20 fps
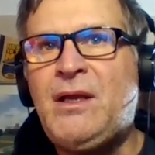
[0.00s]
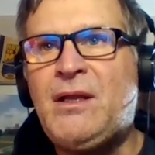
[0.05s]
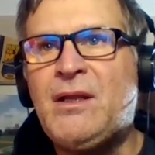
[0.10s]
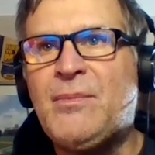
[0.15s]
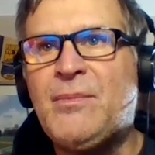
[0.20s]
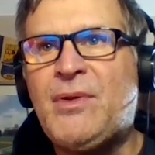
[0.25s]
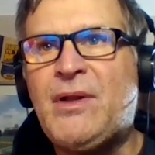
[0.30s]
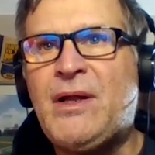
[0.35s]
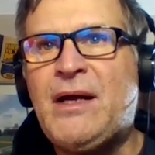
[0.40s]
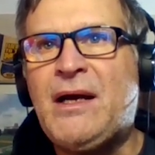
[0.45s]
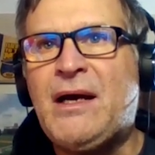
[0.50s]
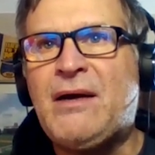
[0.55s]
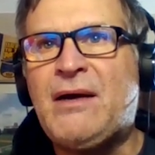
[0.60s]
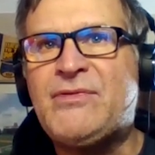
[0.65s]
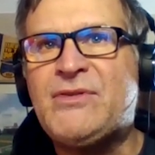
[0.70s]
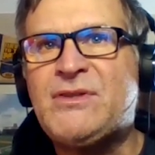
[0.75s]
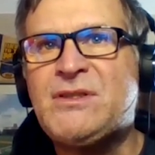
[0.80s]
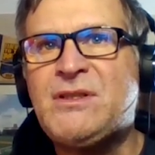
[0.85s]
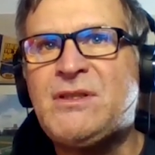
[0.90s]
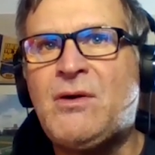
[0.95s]
in the
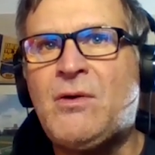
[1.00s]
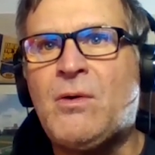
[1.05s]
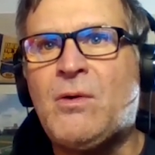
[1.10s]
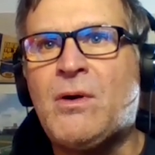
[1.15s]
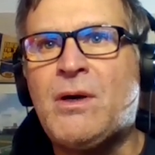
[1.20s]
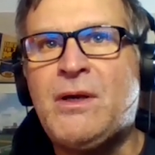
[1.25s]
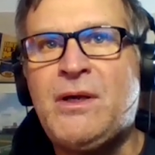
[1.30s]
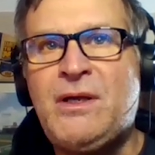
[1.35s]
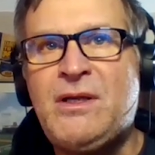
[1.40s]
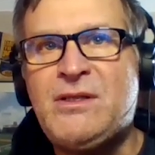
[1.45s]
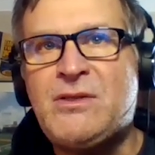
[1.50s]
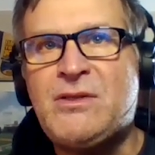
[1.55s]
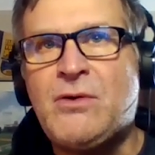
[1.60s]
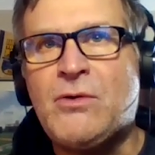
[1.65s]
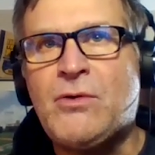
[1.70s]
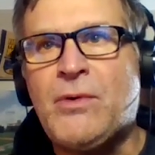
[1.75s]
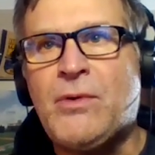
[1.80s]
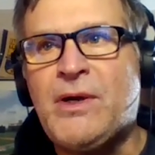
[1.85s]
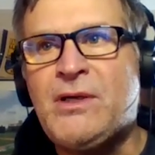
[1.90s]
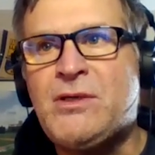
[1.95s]
playoffs or he's go-
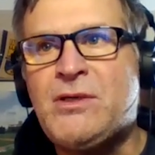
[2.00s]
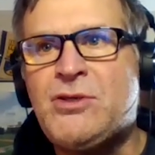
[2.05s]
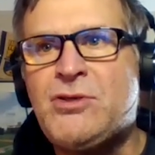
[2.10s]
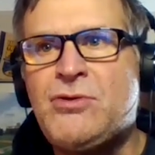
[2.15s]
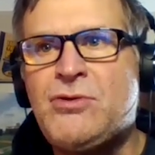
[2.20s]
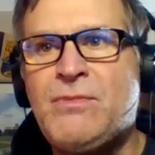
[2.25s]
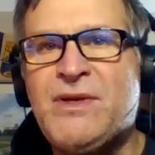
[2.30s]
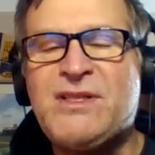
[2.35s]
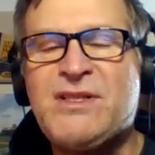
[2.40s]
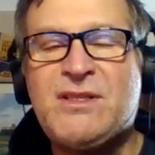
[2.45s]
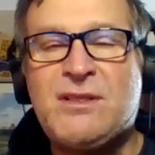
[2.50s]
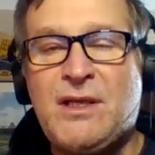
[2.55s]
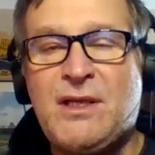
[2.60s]
going to miss,